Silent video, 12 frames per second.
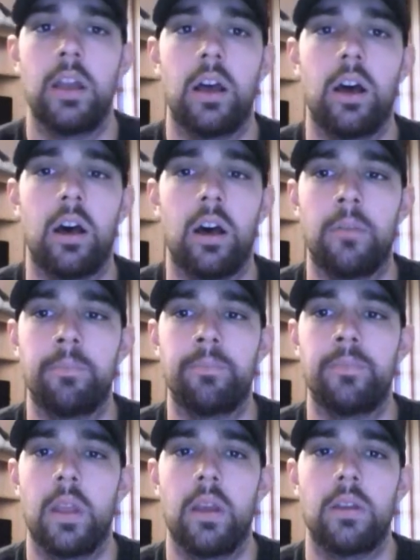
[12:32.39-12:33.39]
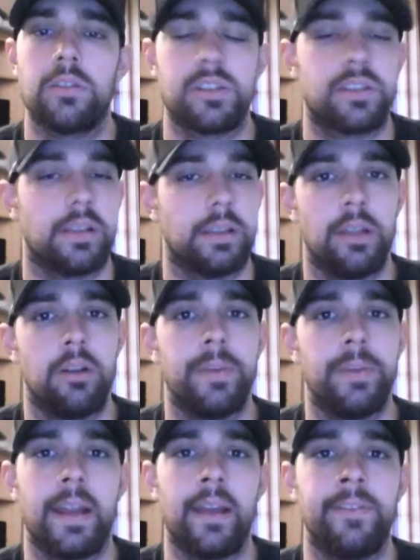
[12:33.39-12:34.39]
Um, just a little
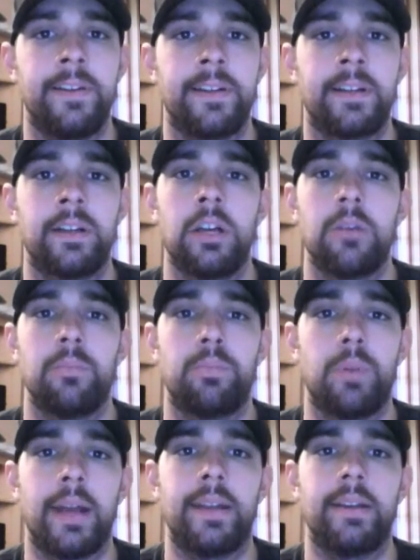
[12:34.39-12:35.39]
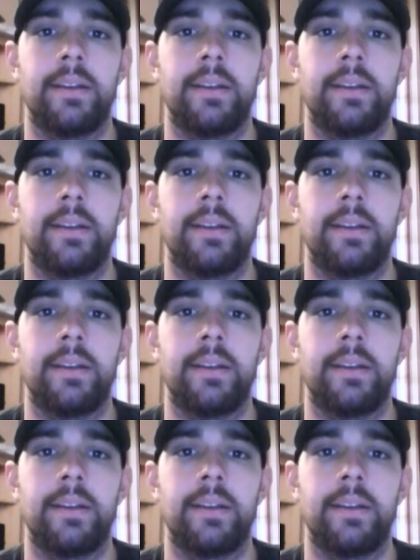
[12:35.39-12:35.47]
bit heavier, but